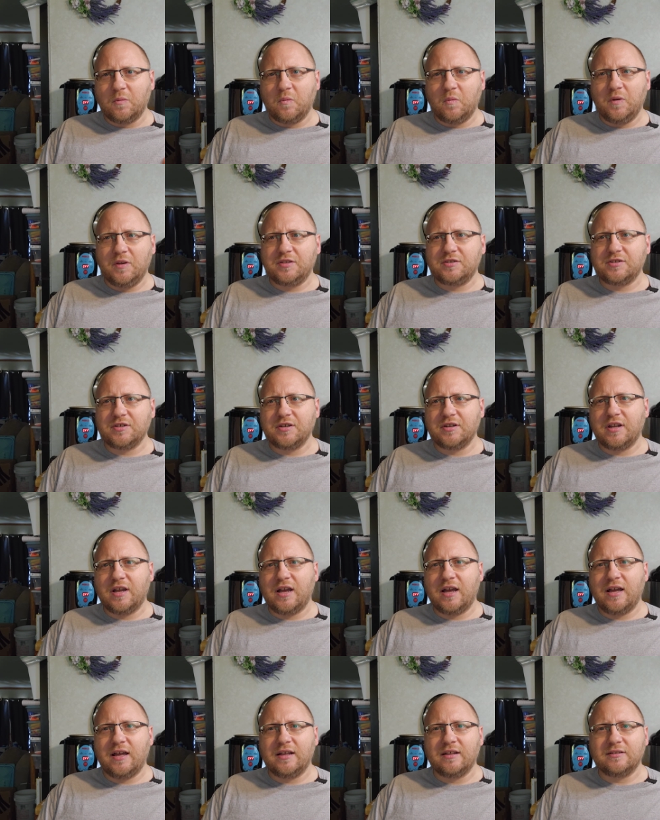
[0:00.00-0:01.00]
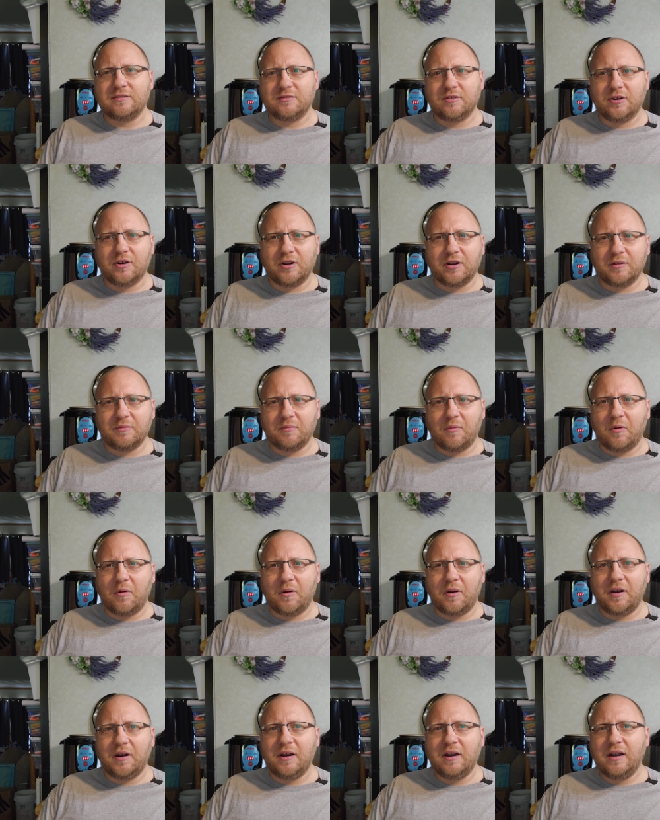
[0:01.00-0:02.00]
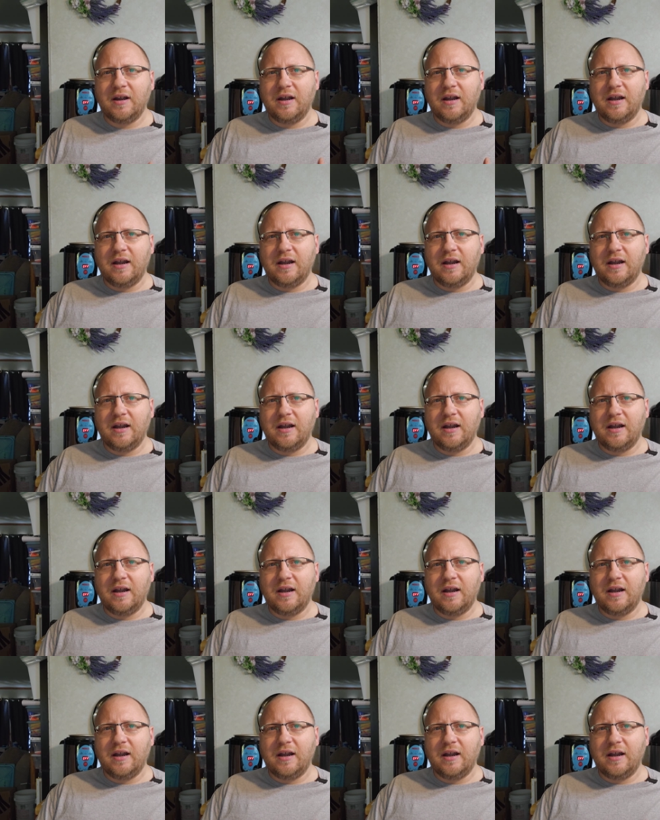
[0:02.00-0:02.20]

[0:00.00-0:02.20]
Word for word: we should uh, learn more